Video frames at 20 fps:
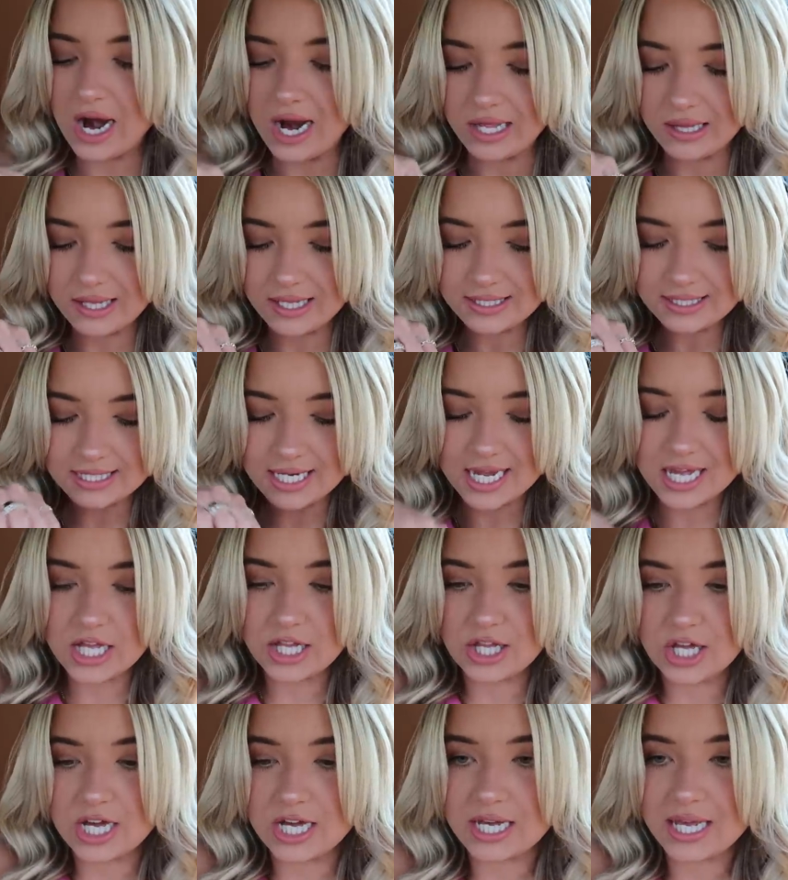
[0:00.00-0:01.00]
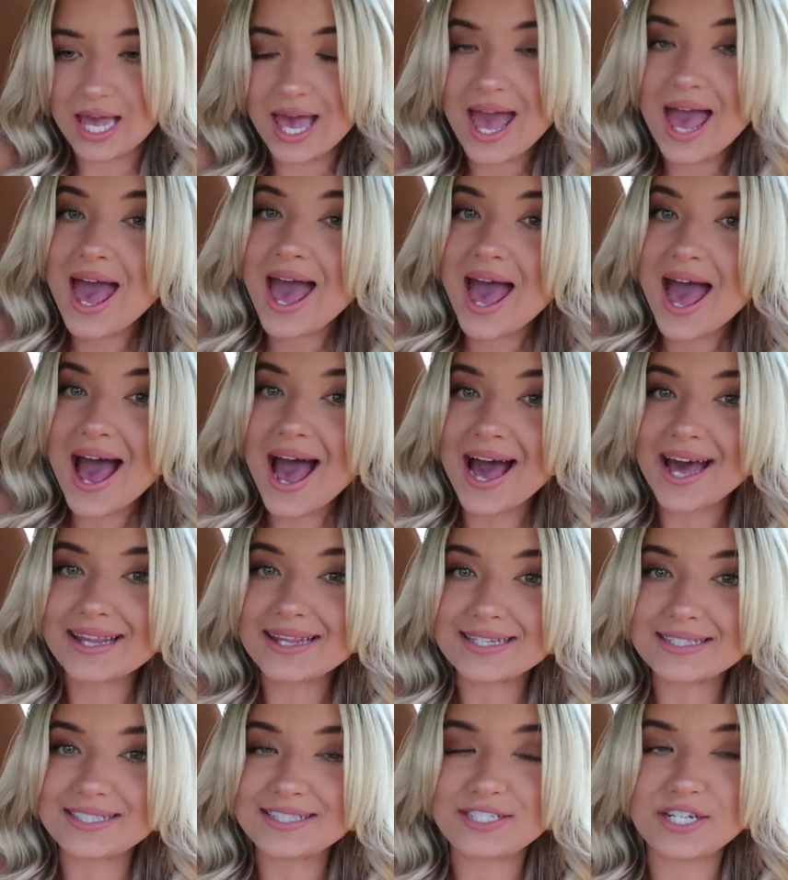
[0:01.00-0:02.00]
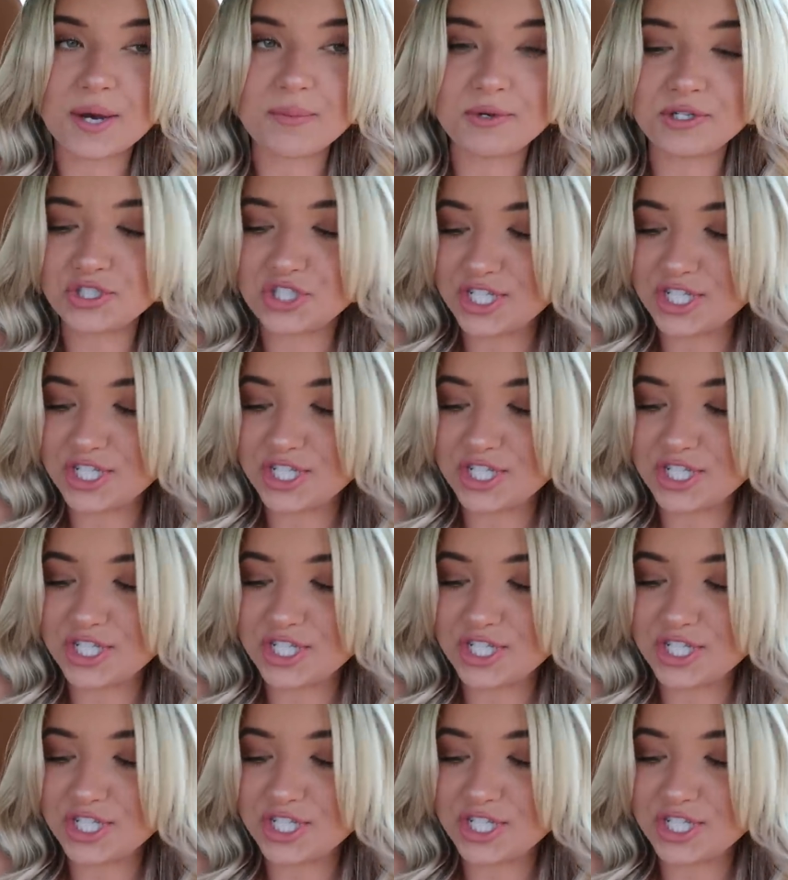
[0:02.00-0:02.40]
right, let's take a look at this double